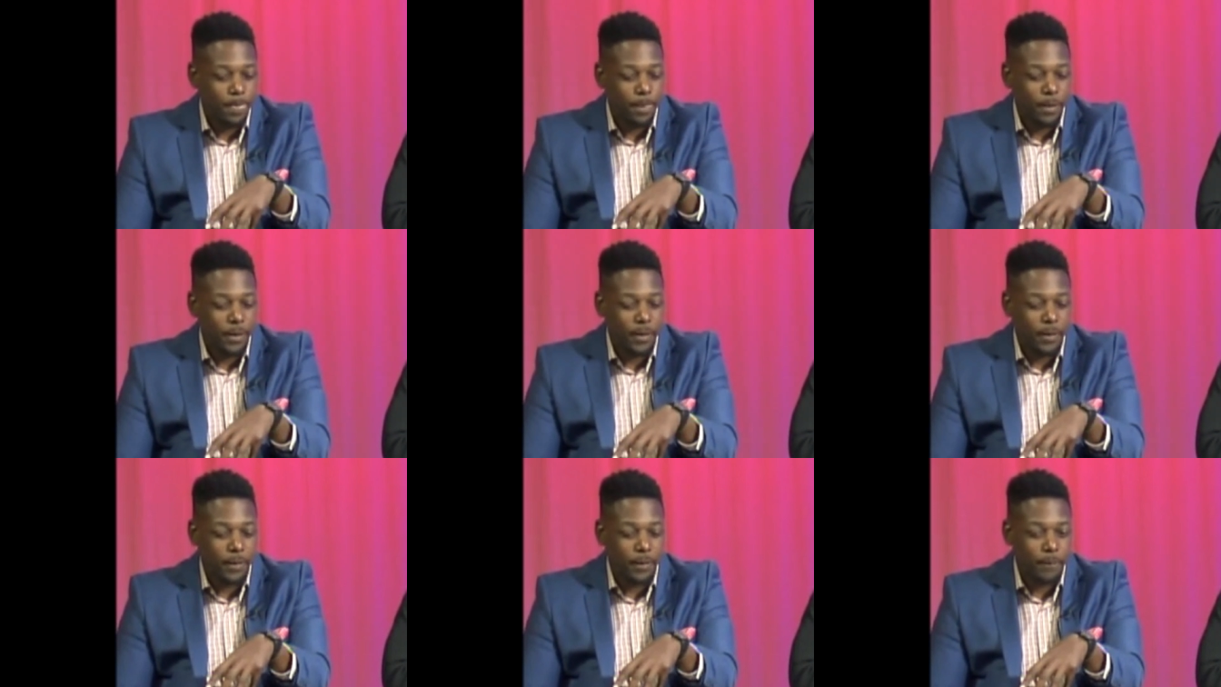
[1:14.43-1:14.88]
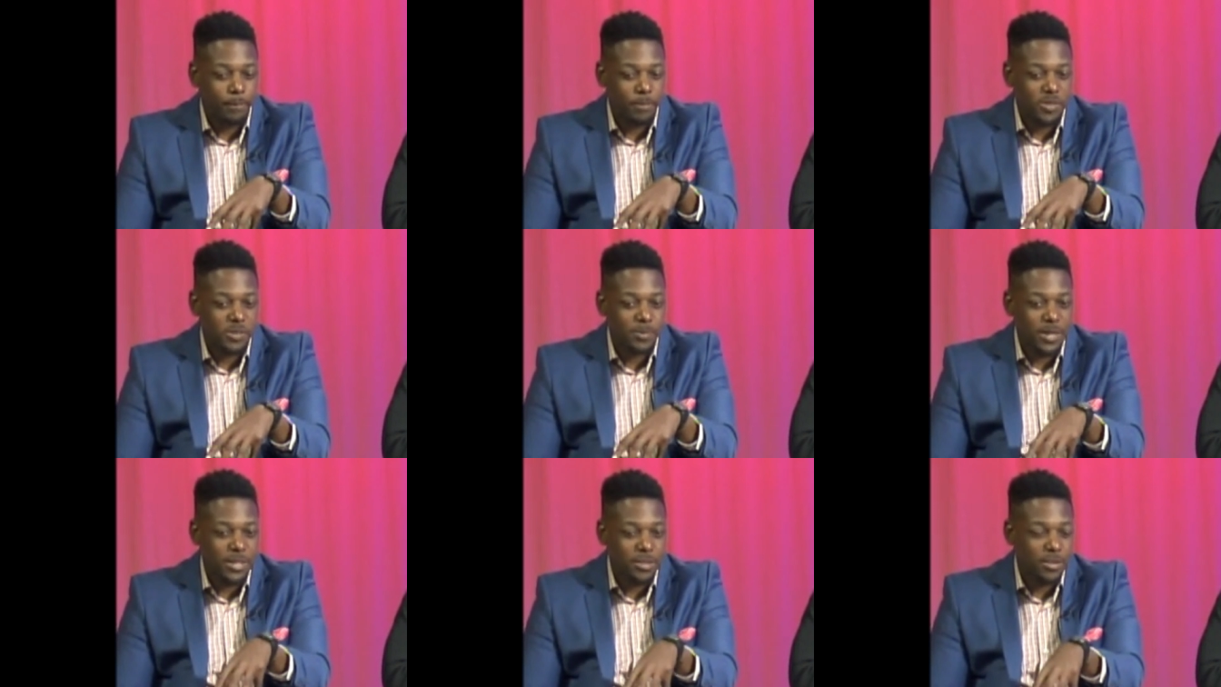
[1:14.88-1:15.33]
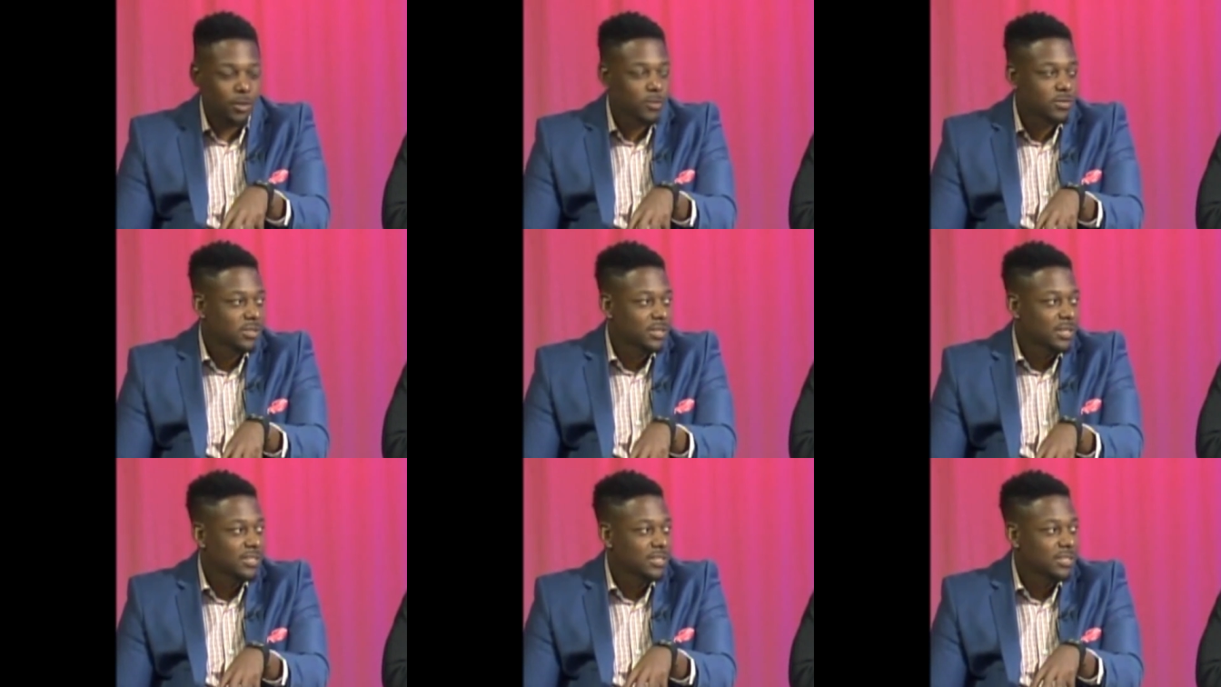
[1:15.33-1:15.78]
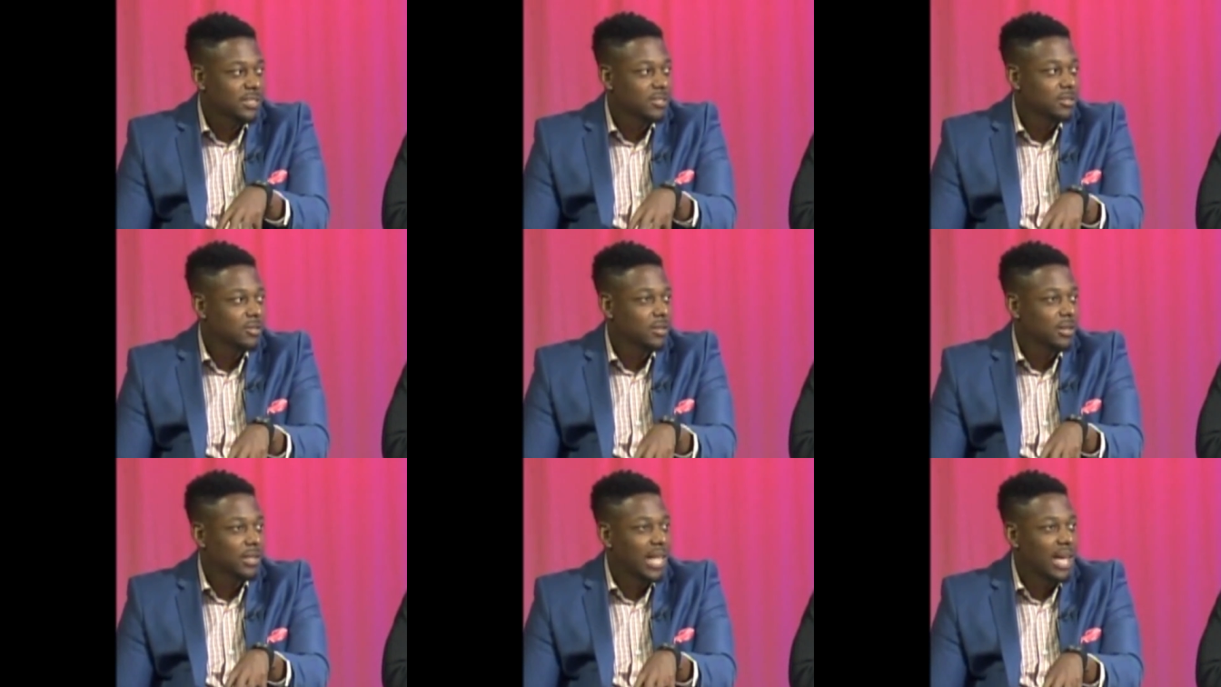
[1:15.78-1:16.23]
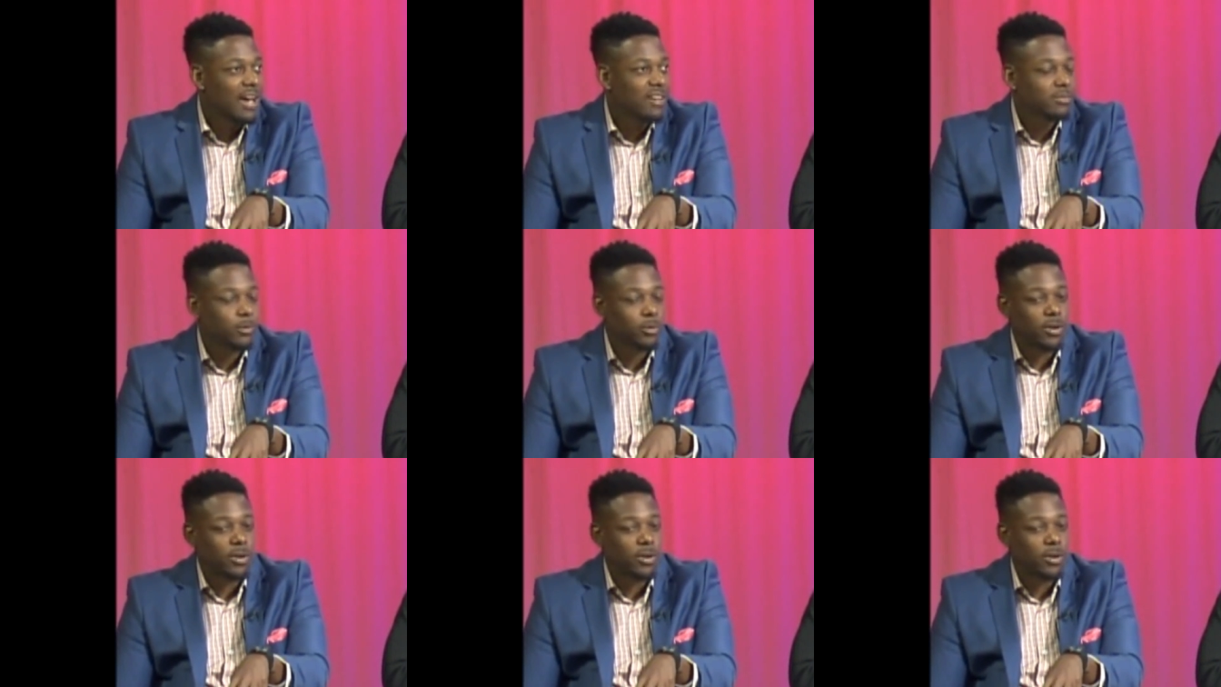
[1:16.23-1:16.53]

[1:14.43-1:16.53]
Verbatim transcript: Um, speak those things into their lives,